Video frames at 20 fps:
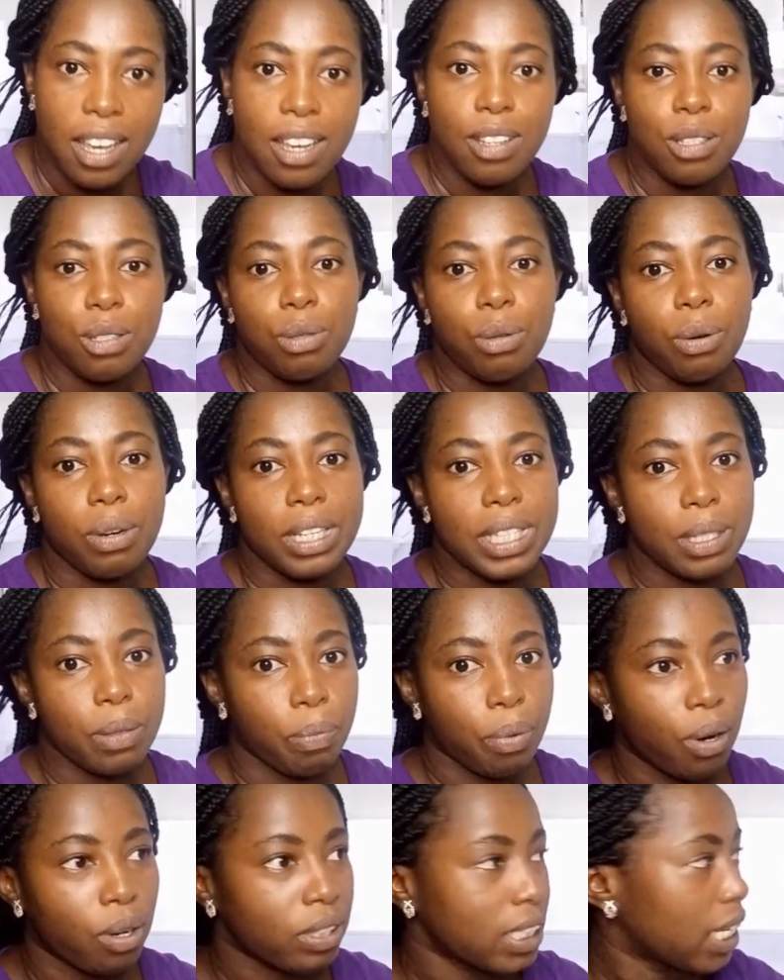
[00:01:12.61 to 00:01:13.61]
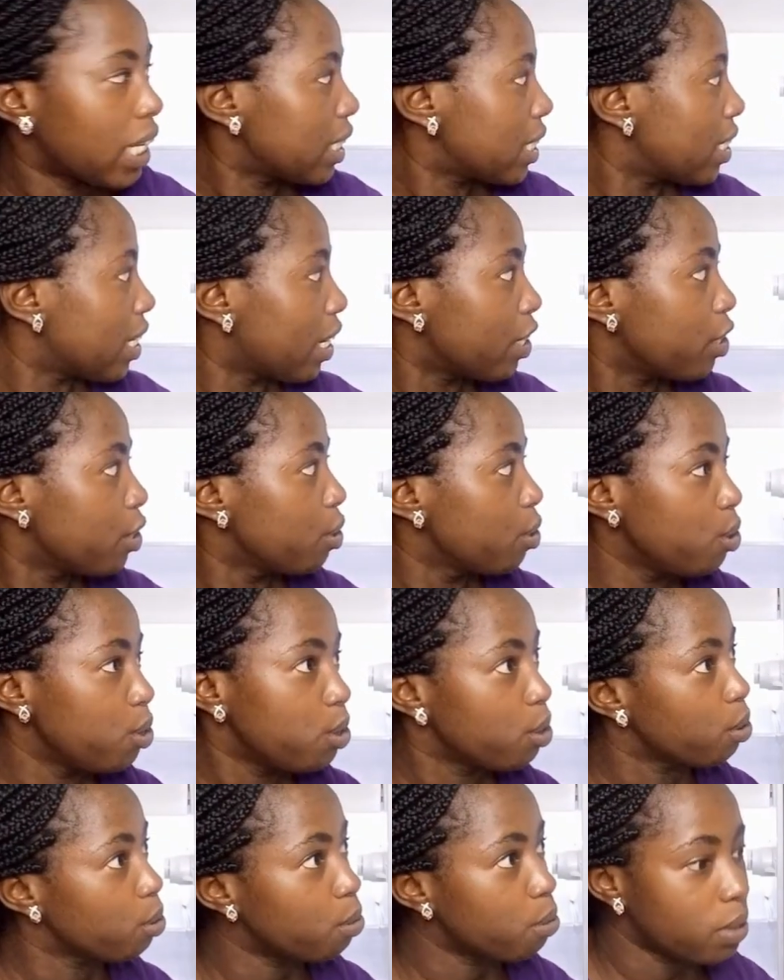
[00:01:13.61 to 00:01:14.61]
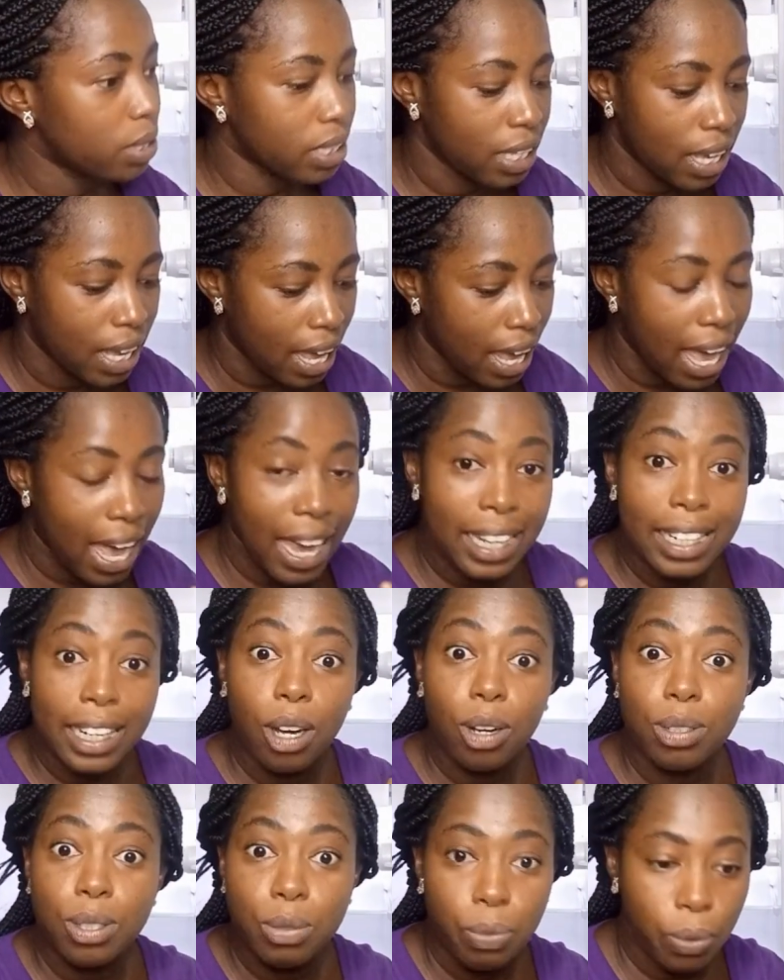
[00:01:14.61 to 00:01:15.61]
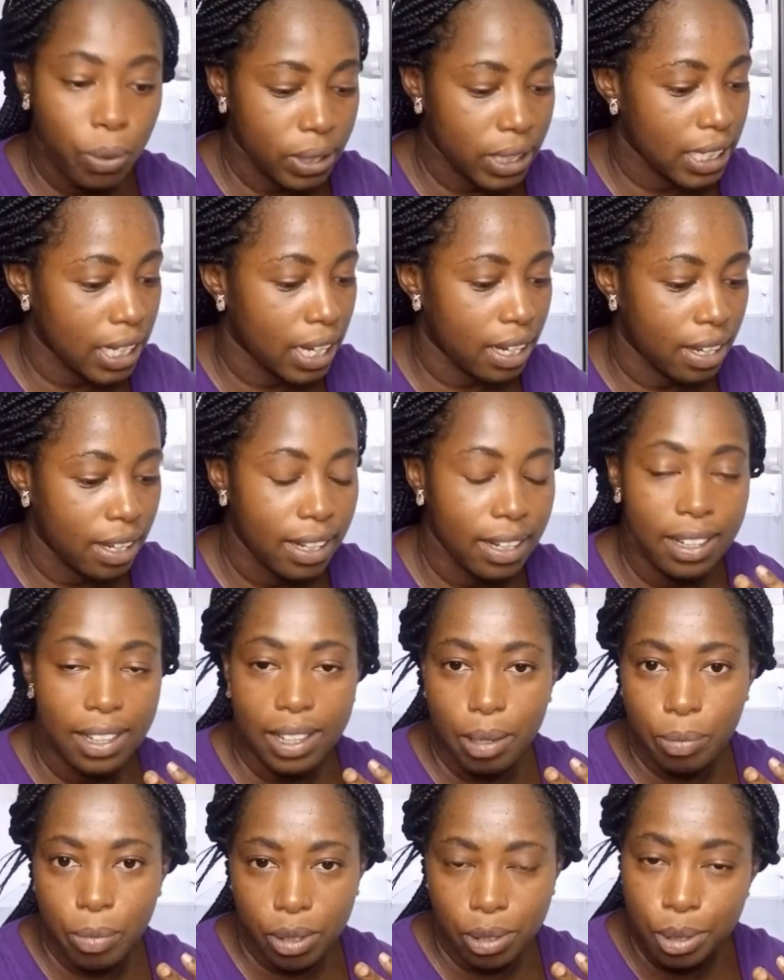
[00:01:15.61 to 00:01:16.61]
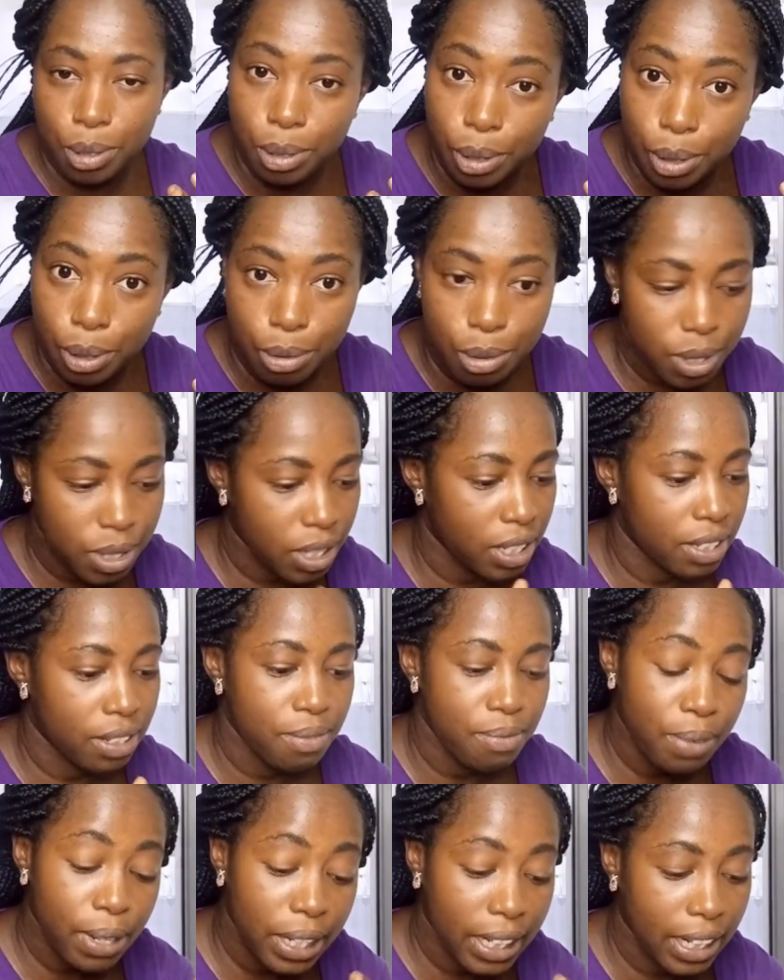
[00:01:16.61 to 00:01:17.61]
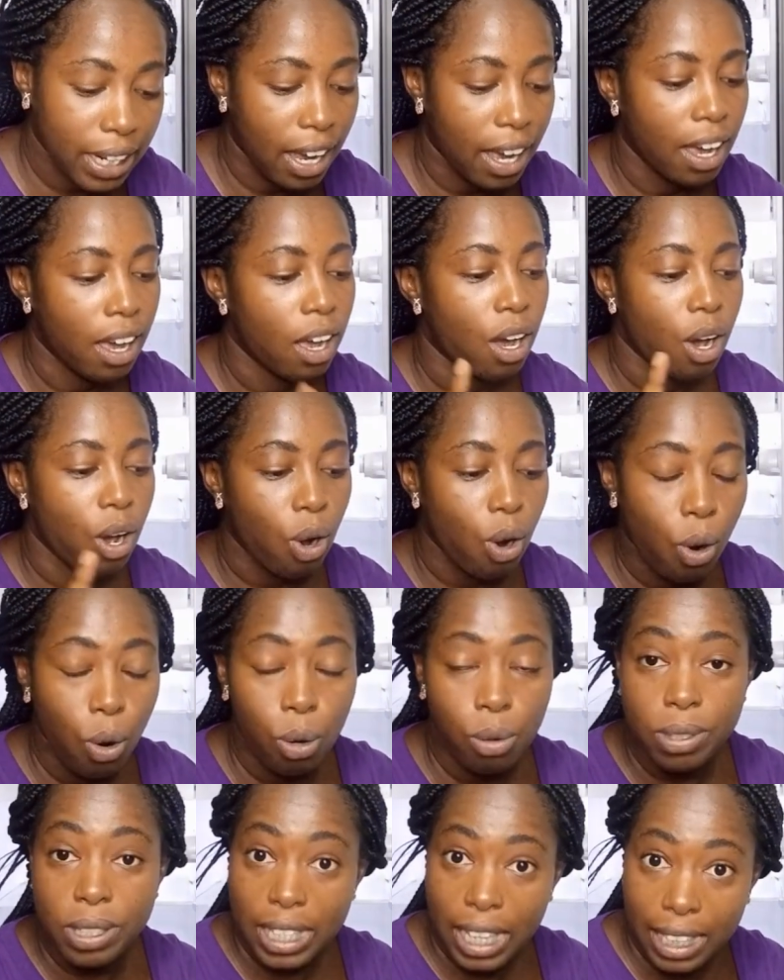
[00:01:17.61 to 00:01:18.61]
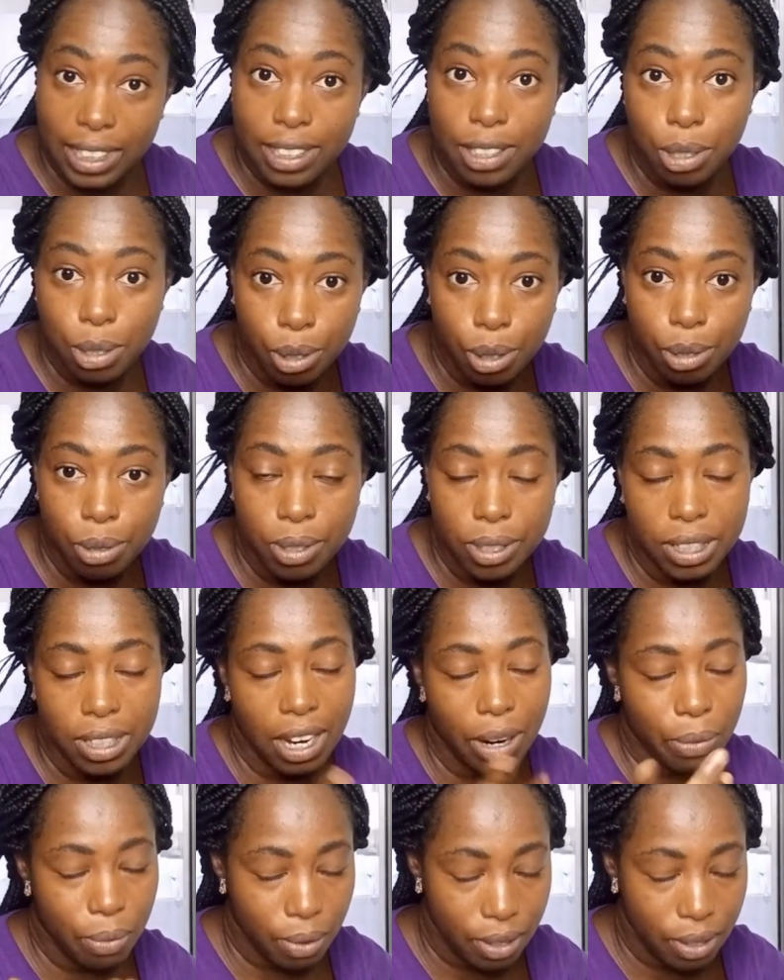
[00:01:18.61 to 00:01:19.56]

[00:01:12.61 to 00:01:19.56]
So it's important that you use either hot water, lemon solution, vinegar, or saline solution.